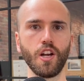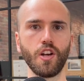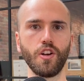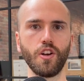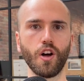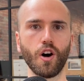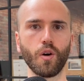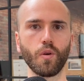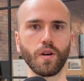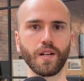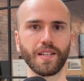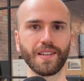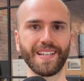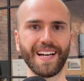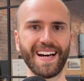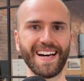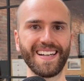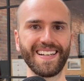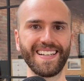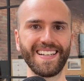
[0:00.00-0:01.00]
knowing
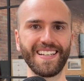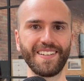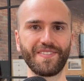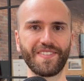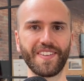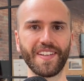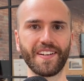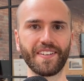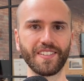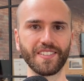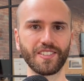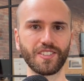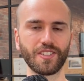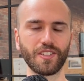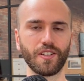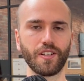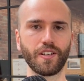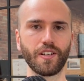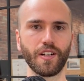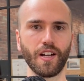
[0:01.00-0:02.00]
that if there are
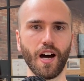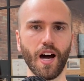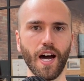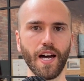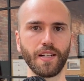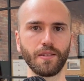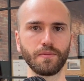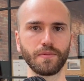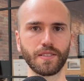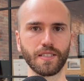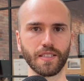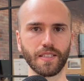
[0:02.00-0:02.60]
certain items